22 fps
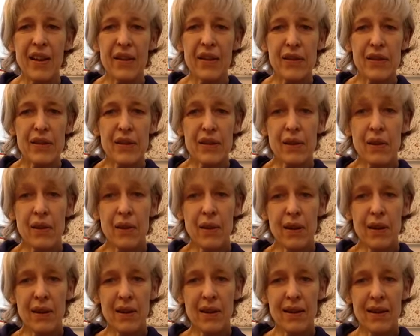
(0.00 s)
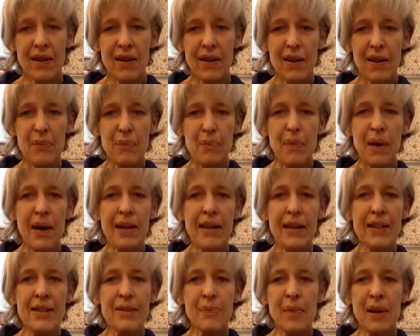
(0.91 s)
So our, our
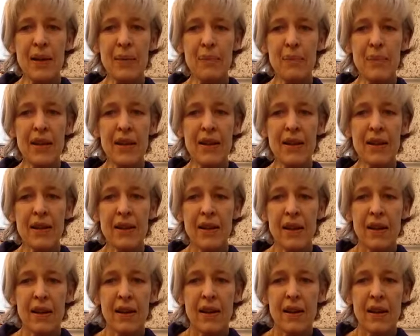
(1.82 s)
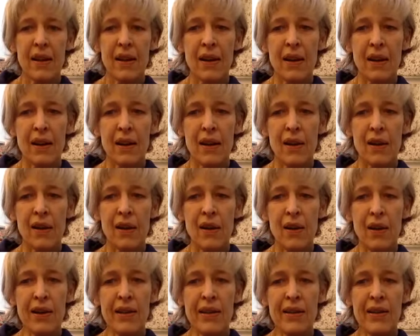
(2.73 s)
mind might be Uh, a
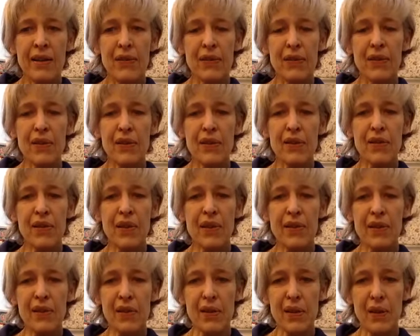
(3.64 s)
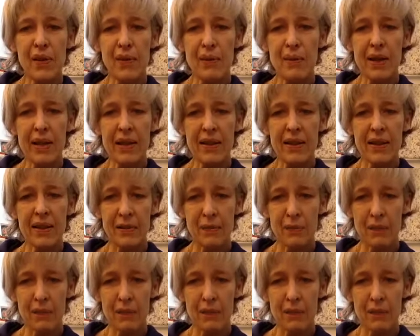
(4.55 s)
lot in the future and a lot with,